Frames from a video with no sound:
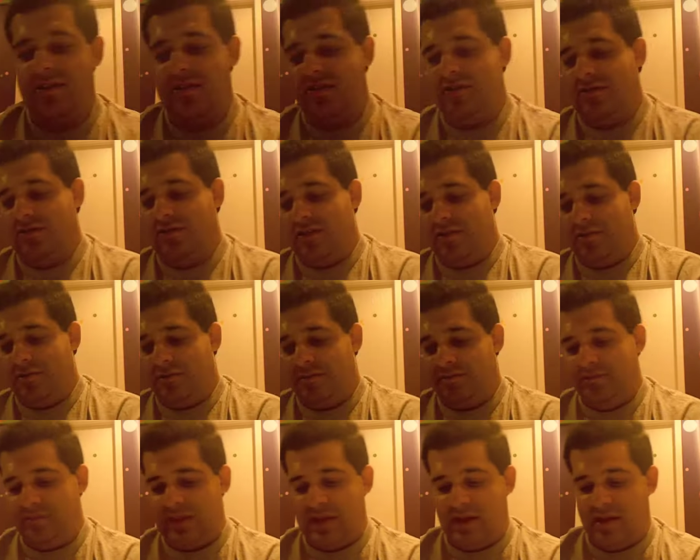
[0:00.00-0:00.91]
So
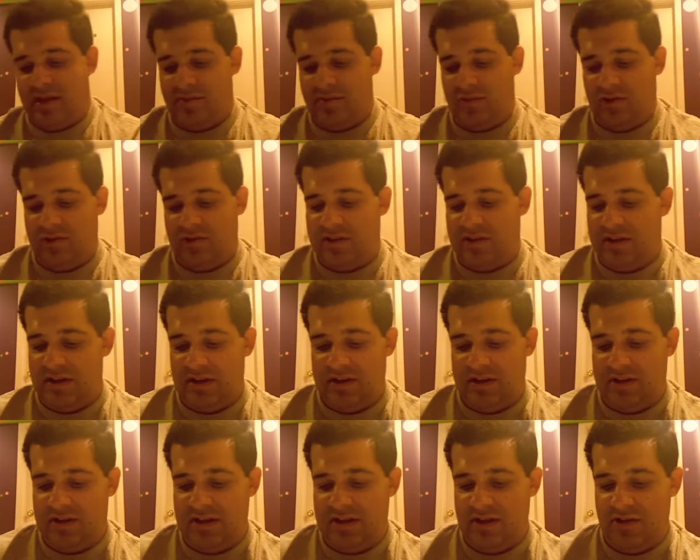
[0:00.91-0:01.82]
I'm just going to
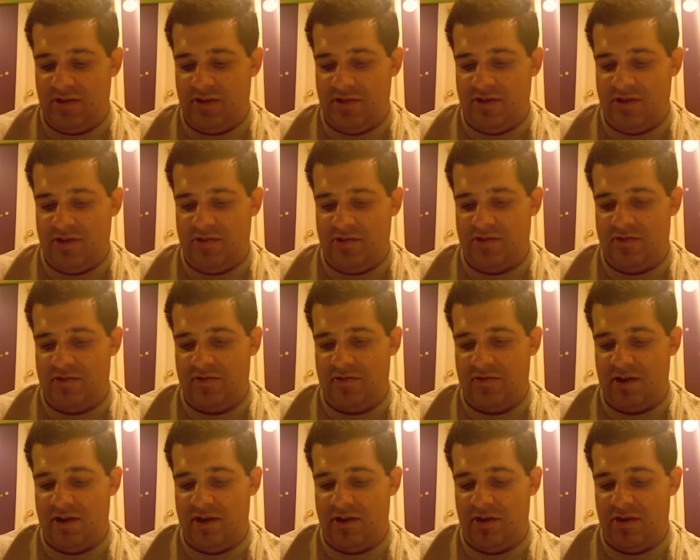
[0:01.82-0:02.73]
kill this and
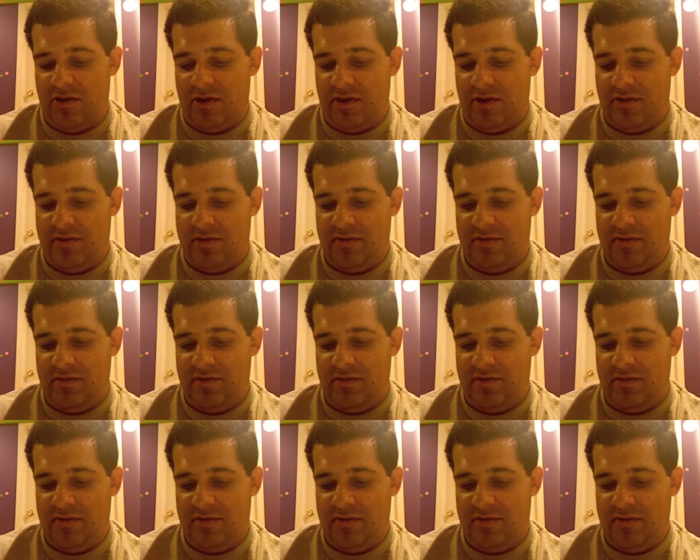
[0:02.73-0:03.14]
write it off.